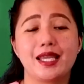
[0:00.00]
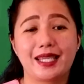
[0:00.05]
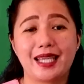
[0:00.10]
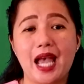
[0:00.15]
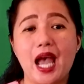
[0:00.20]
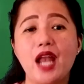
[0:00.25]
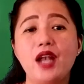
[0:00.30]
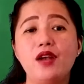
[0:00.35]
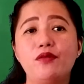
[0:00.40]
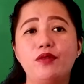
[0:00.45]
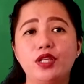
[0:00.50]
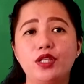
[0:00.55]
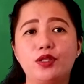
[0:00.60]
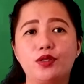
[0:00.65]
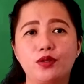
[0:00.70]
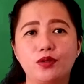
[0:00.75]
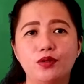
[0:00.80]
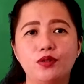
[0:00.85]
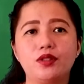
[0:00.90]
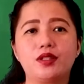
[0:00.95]
Can
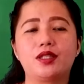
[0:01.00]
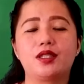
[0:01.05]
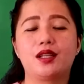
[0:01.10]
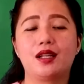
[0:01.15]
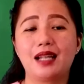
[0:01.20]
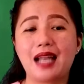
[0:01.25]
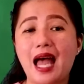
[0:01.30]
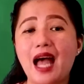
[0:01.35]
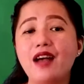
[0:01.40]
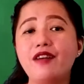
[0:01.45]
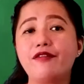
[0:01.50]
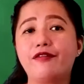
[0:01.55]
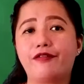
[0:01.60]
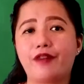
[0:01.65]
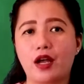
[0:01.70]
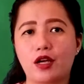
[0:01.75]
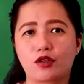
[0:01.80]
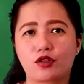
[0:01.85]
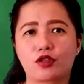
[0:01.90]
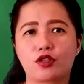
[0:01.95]
reduce lung
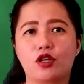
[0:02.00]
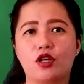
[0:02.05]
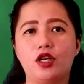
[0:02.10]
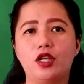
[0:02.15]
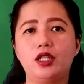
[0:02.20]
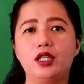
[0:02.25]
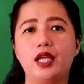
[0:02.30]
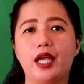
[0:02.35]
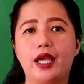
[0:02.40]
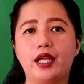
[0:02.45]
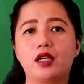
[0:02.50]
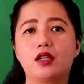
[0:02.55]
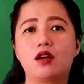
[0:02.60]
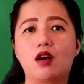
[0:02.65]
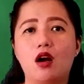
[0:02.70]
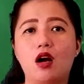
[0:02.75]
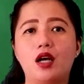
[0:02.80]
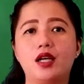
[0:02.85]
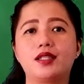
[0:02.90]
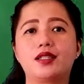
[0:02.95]
function and
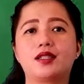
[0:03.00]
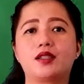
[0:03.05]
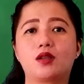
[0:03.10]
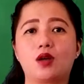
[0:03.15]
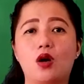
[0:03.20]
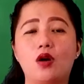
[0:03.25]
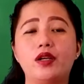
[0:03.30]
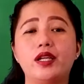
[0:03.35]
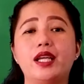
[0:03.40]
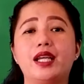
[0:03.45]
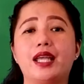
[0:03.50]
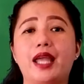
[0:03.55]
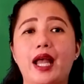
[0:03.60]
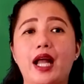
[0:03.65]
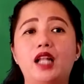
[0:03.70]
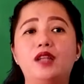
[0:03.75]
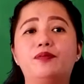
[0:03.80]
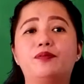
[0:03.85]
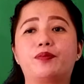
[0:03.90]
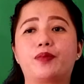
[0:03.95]
cause chronic
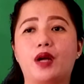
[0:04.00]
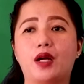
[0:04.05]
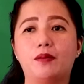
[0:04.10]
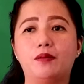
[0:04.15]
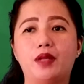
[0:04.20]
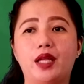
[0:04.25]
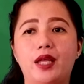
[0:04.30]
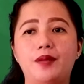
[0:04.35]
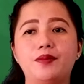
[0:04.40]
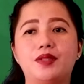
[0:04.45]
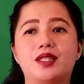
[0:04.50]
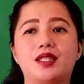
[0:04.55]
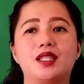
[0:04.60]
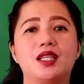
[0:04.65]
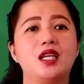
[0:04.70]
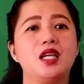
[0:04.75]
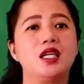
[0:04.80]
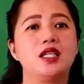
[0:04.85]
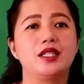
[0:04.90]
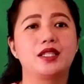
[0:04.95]
health problems
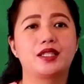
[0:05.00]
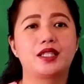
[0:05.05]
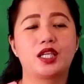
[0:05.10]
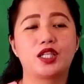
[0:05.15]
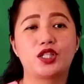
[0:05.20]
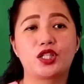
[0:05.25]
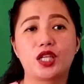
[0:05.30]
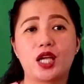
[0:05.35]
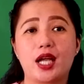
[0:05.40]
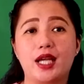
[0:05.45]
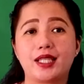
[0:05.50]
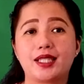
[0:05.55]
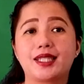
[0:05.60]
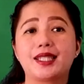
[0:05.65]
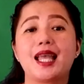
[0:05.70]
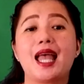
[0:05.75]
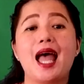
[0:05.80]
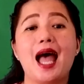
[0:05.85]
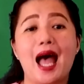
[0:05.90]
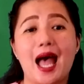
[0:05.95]
such as
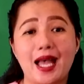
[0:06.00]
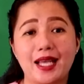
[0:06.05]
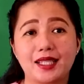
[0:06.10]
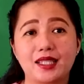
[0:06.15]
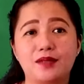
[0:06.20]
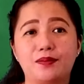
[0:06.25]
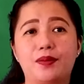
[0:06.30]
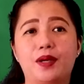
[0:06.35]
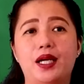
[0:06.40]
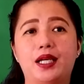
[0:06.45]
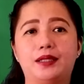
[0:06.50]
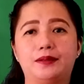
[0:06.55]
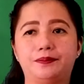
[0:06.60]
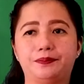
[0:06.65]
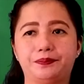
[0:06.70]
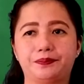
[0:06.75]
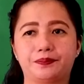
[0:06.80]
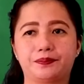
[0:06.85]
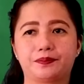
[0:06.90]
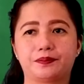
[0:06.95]
asthma.
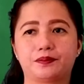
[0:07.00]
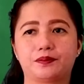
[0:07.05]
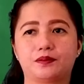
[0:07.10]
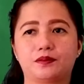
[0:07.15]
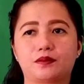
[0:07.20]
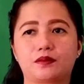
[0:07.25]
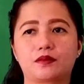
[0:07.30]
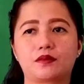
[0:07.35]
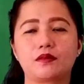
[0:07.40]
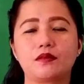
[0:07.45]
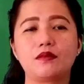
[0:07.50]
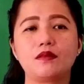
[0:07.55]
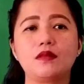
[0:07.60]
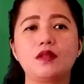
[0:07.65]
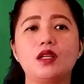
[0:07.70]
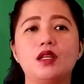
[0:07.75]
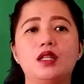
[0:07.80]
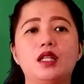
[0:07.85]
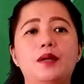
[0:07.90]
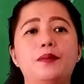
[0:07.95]

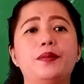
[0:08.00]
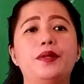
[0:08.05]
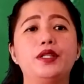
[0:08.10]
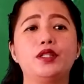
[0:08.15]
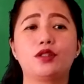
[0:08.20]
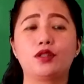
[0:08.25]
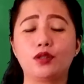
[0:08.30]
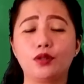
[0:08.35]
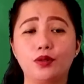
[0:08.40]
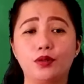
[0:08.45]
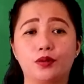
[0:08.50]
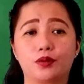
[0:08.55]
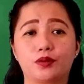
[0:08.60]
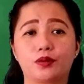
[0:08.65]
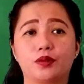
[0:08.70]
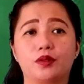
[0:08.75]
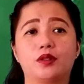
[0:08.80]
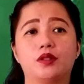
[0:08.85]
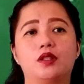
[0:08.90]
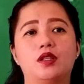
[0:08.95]
Number 2,
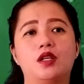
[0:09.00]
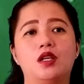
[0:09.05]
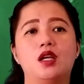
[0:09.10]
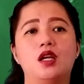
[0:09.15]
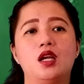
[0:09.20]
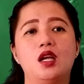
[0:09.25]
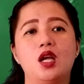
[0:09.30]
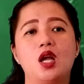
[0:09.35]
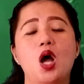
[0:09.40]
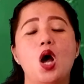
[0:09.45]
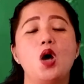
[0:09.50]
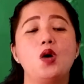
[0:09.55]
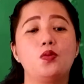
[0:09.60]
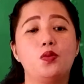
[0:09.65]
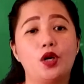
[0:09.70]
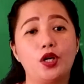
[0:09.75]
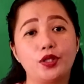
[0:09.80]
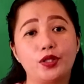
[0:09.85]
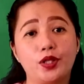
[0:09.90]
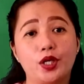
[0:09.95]

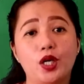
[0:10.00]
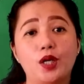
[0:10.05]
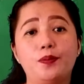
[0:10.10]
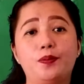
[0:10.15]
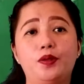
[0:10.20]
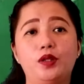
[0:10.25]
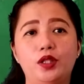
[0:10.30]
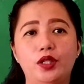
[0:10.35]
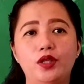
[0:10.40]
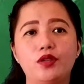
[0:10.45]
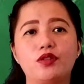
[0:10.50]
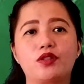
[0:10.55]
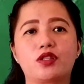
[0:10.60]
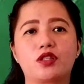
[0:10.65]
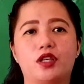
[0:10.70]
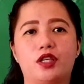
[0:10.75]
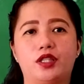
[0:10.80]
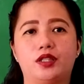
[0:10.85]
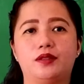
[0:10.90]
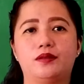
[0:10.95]
water
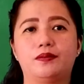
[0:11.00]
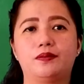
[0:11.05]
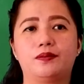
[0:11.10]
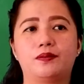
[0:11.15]
pollution.